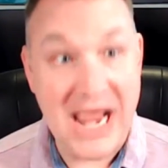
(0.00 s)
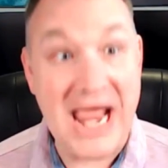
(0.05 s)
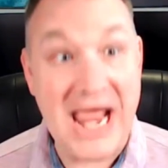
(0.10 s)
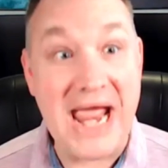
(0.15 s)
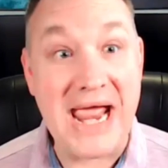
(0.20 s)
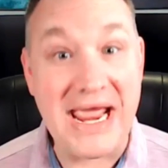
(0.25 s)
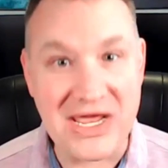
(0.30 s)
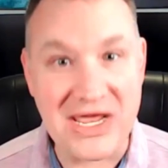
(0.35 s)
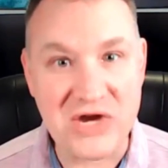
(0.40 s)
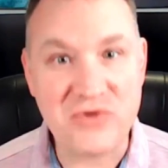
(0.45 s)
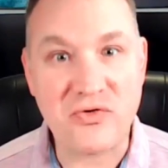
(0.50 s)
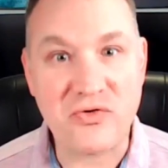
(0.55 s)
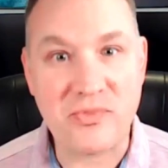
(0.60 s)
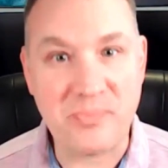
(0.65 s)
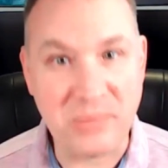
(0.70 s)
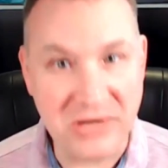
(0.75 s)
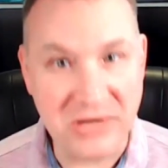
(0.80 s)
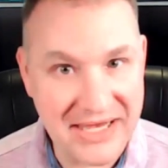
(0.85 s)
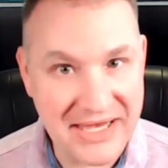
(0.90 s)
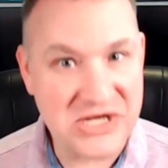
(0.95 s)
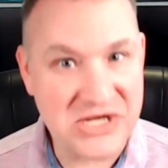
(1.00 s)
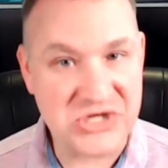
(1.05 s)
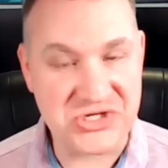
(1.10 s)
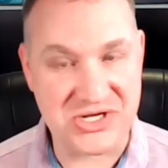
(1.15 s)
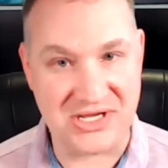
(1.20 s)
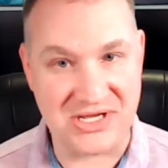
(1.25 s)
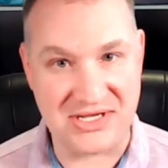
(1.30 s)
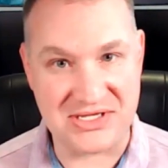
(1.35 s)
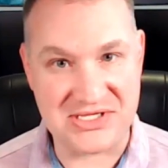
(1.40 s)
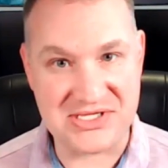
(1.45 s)
and
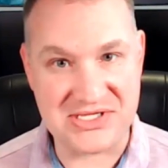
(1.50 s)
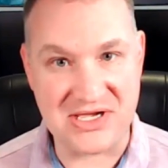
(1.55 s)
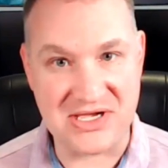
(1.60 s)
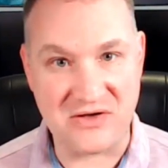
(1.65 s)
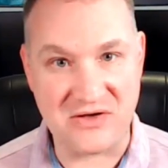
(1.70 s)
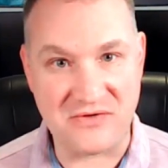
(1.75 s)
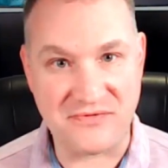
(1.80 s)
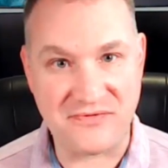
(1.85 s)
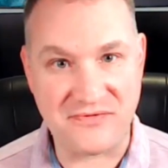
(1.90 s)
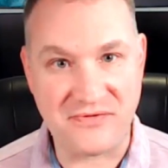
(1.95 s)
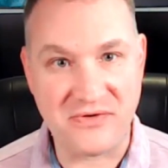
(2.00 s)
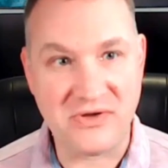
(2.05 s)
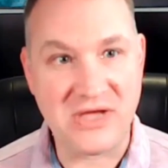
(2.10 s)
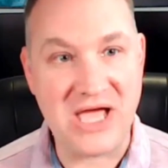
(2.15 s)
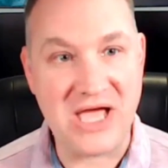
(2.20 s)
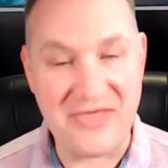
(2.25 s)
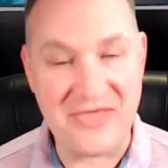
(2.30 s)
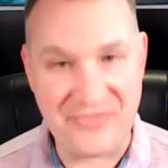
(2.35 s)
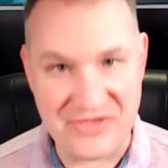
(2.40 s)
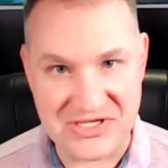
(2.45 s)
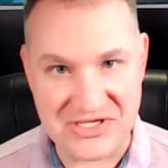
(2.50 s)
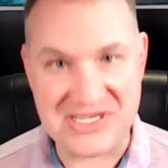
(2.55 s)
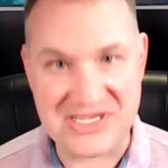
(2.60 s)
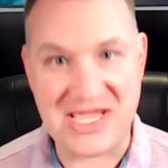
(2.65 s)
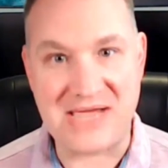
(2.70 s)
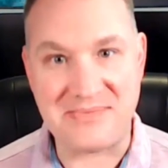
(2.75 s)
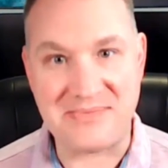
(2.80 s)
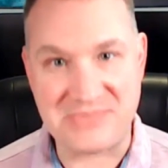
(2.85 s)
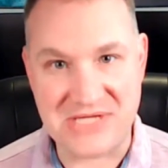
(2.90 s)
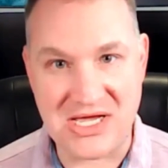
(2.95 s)
replenishing itself at the
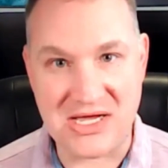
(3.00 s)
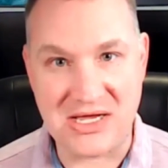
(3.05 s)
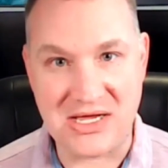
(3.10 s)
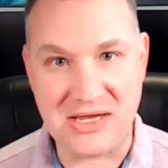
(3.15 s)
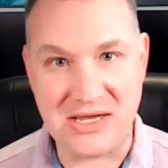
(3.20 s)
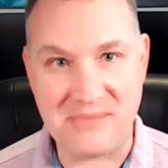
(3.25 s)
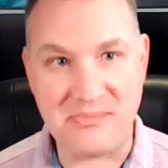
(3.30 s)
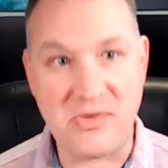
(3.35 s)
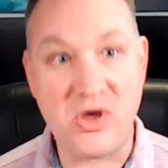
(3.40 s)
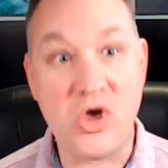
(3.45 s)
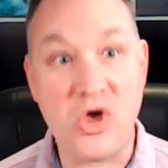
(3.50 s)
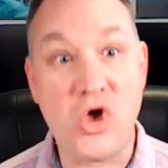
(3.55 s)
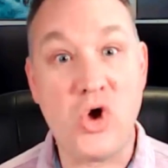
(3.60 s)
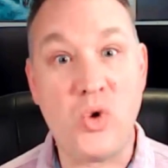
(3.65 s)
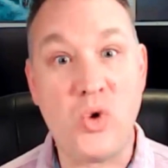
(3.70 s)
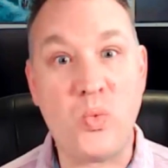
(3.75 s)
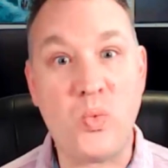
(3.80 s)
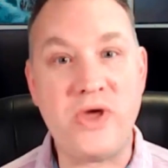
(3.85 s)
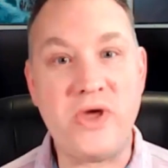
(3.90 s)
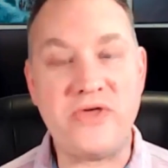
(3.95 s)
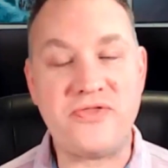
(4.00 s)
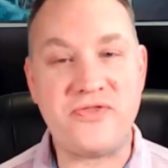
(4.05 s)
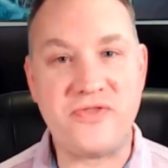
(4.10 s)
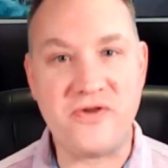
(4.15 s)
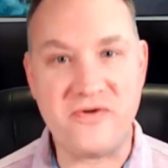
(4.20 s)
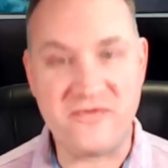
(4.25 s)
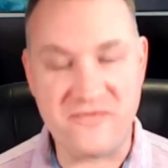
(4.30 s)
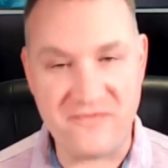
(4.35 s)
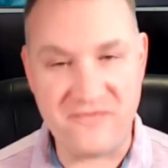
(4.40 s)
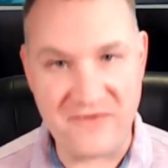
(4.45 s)
same time with
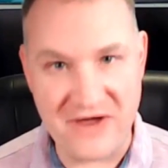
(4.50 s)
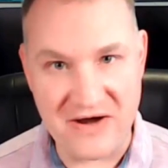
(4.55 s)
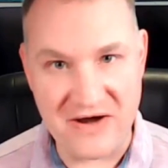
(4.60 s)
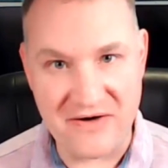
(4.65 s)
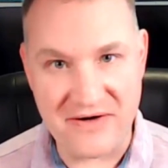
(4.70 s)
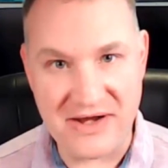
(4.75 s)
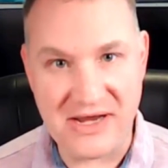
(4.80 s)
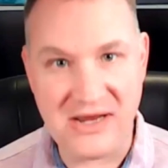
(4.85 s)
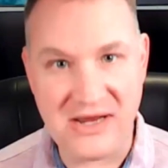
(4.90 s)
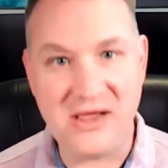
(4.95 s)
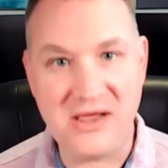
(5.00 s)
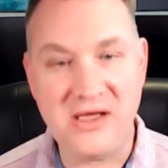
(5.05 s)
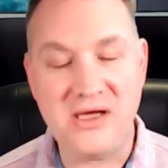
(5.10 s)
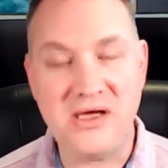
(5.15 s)
very